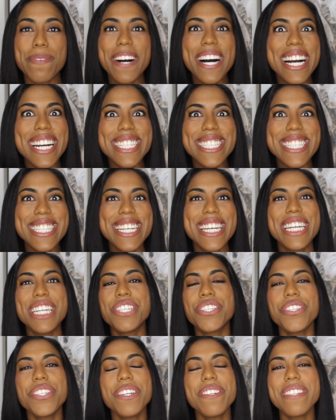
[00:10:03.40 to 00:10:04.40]
what?
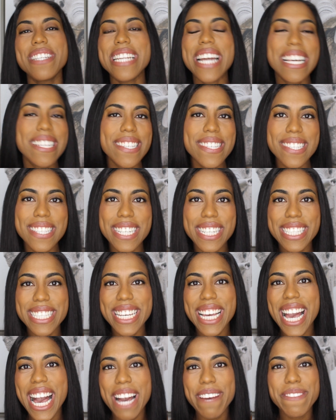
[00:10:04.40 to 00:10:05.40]
You don't
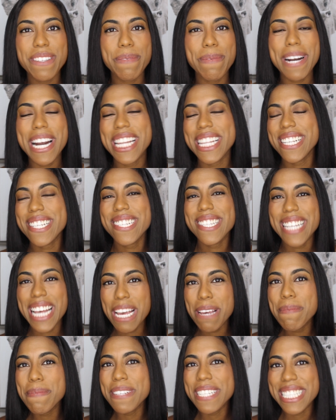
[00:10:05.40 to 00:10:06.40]
necessarily have to buy the
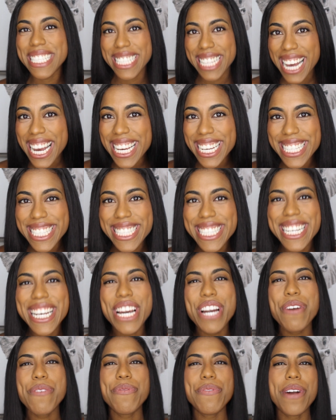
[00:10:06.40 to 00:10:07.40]
same light
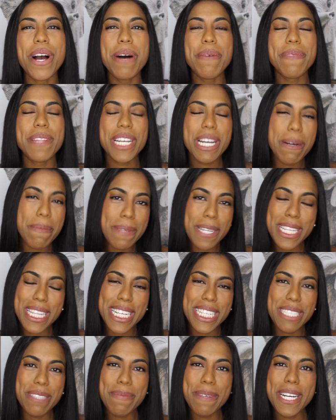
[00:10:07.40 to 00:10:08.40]
from the company
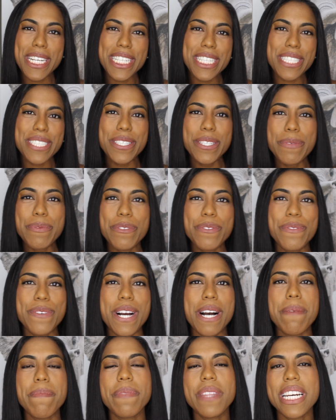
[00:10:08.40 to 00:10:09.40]
that you bought your loupes
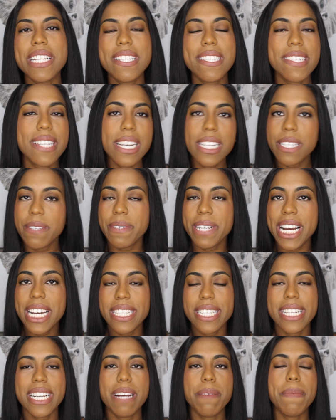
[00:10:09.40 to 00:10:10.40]
from. That's exactly what I
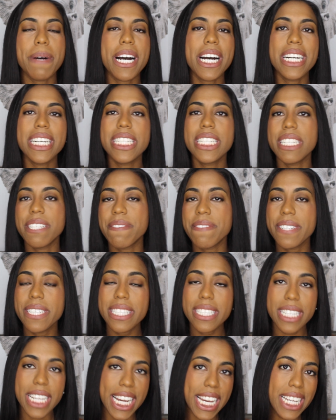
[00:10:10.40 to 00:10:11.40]
did. I bought a
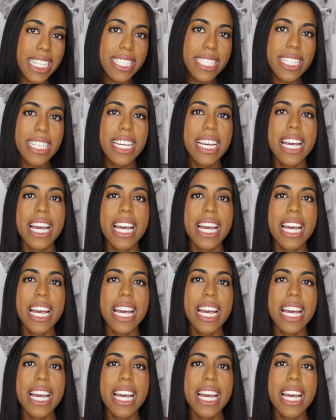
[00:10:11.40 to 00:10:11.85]
different light.